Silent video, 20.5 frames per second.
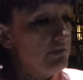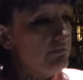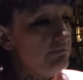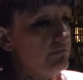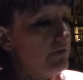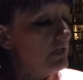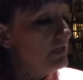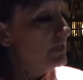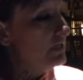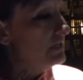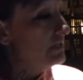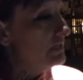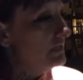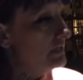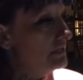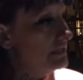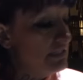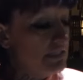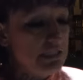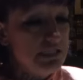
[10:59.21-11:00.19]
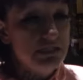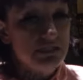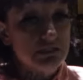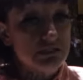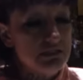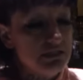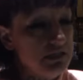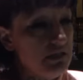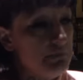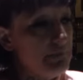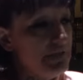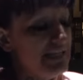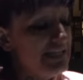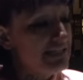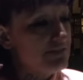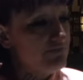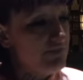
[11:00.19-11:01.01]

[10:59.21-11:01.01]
a fucking disease. I mean, his